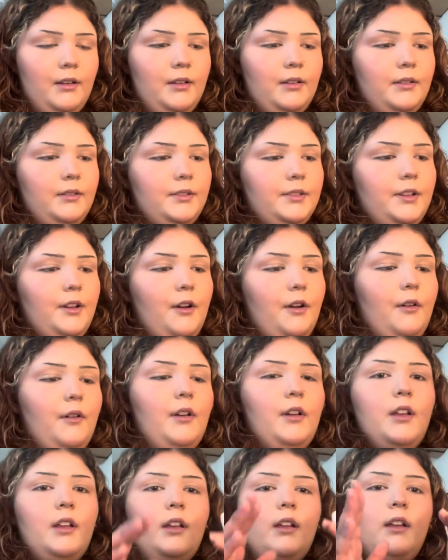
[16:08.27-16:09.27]
So,
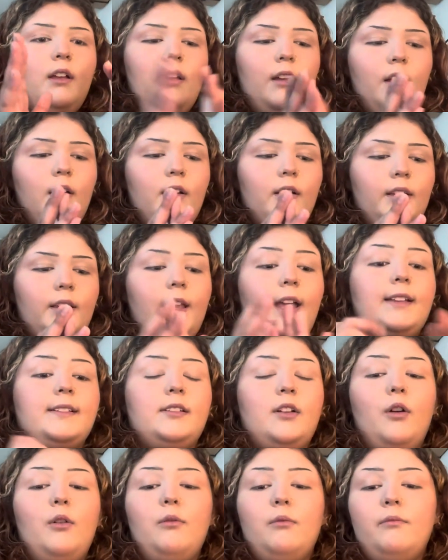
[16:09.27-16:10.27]
yes.
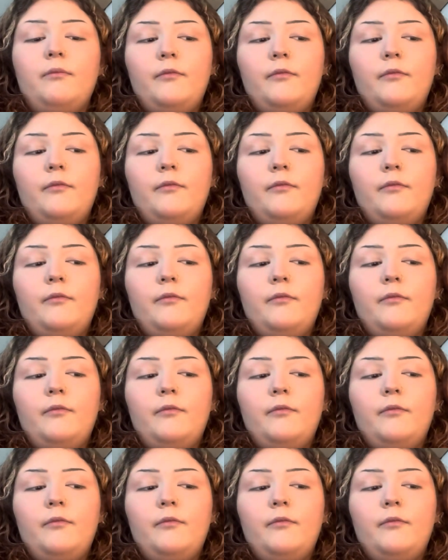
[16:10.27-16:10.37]
Oh,